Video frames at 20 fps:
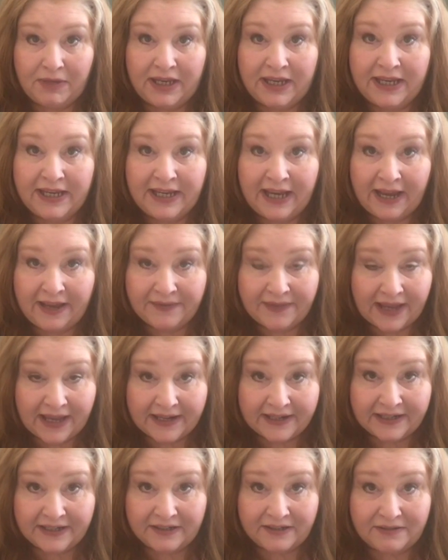he had
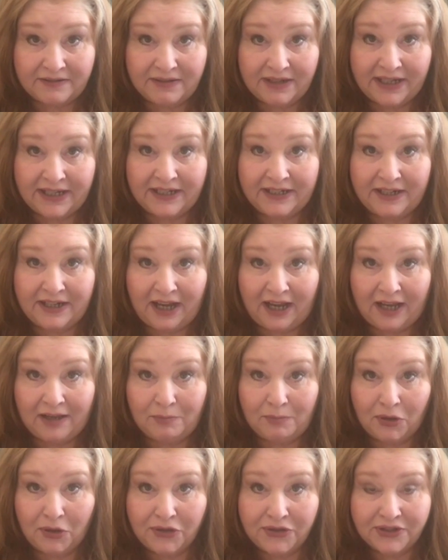that in
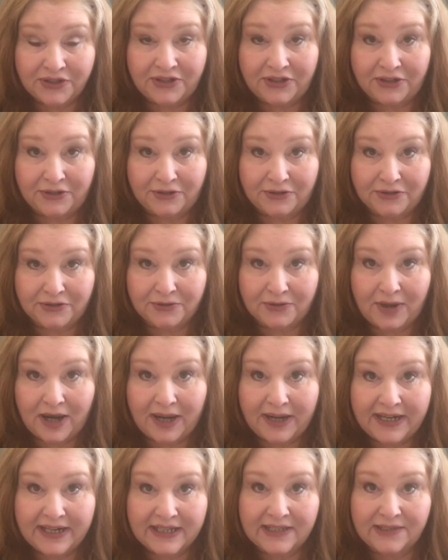multitudes,
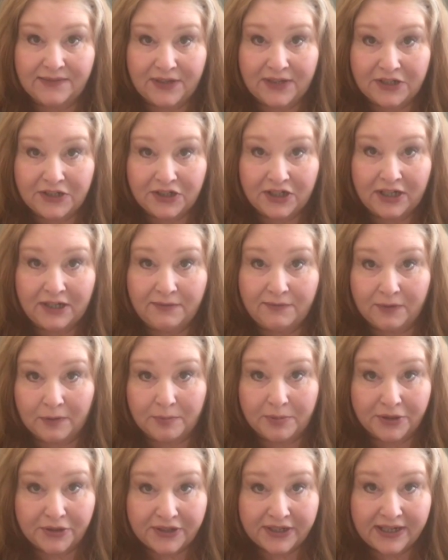right? His vision
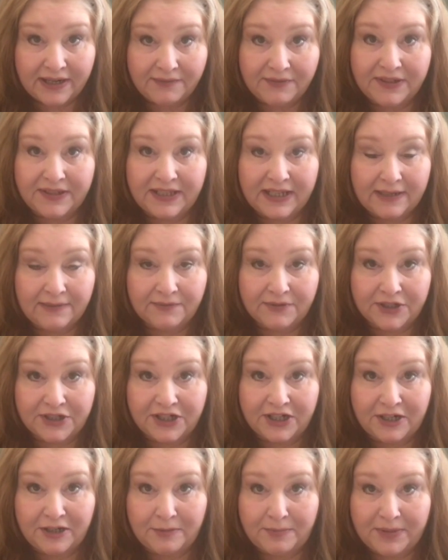for building everything in
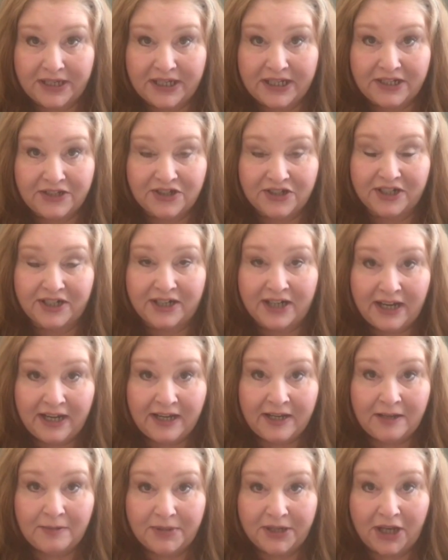Virginia Beach and
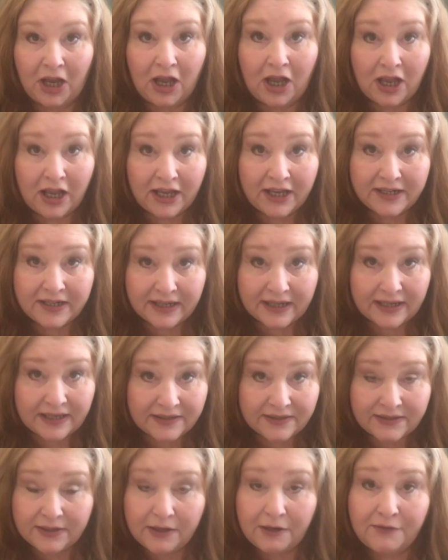beyond.
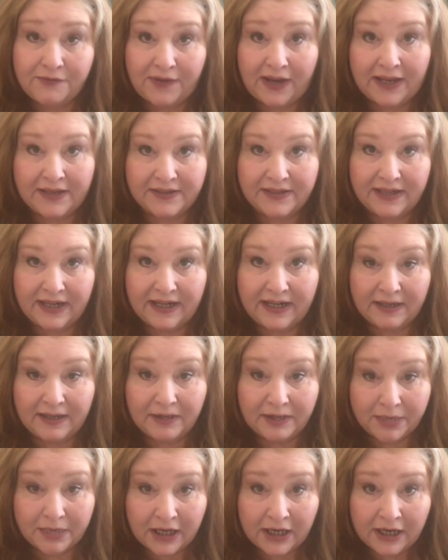He's so
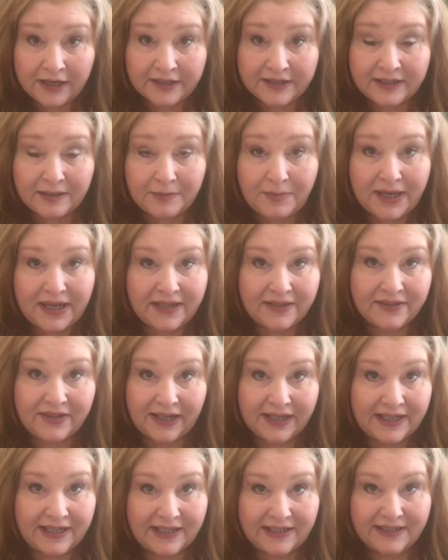fascinating, but to me, it's
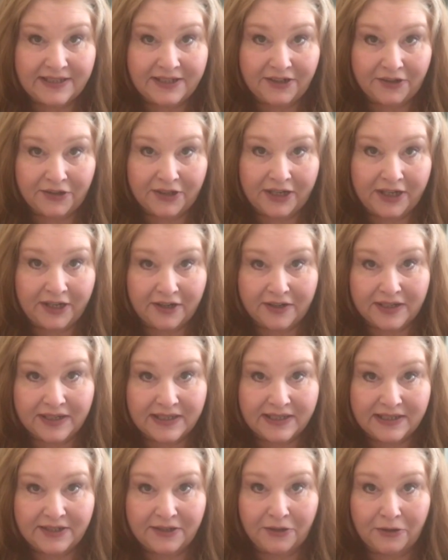like he's still here.
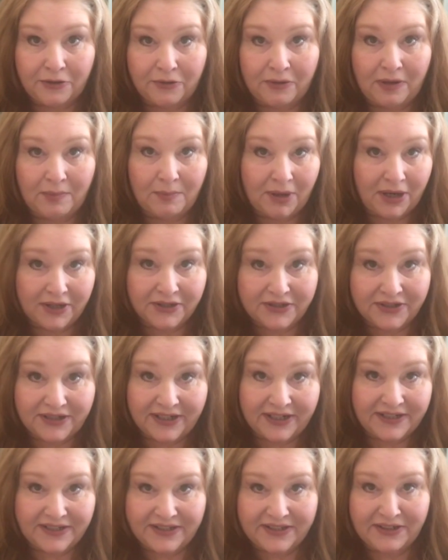He's still
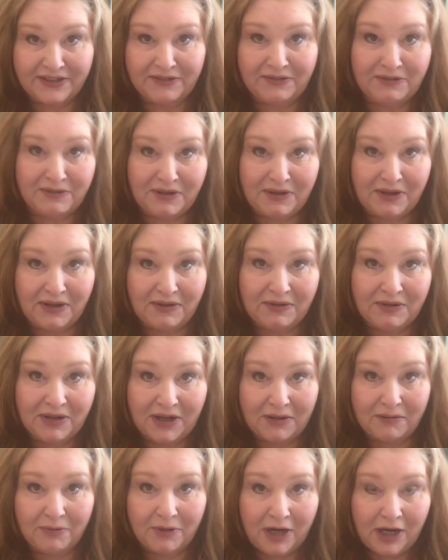amongst us,
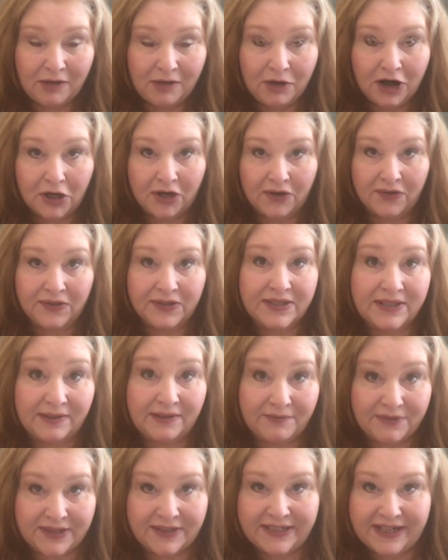regardless
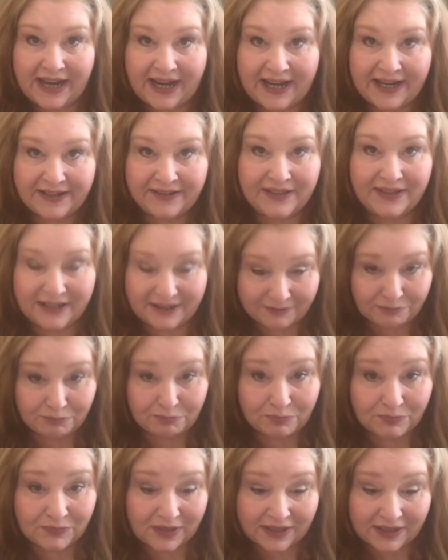of his date
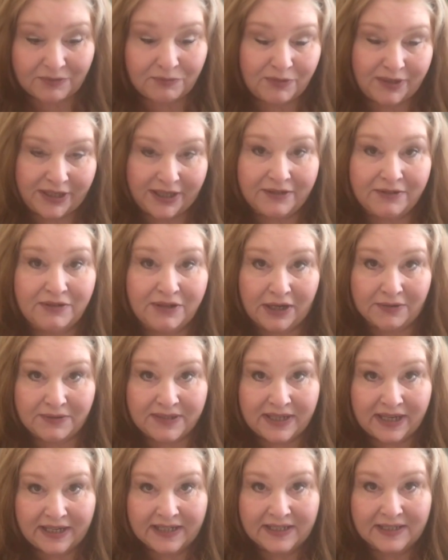that we,
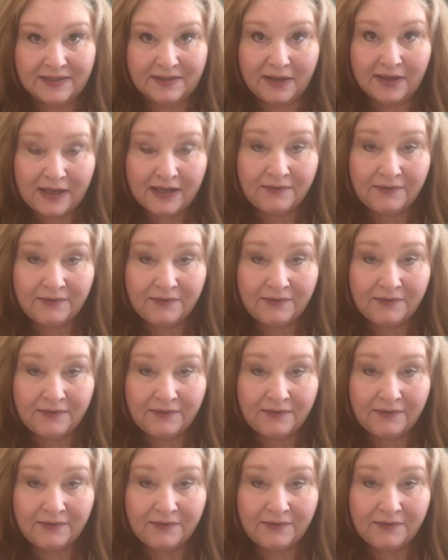say his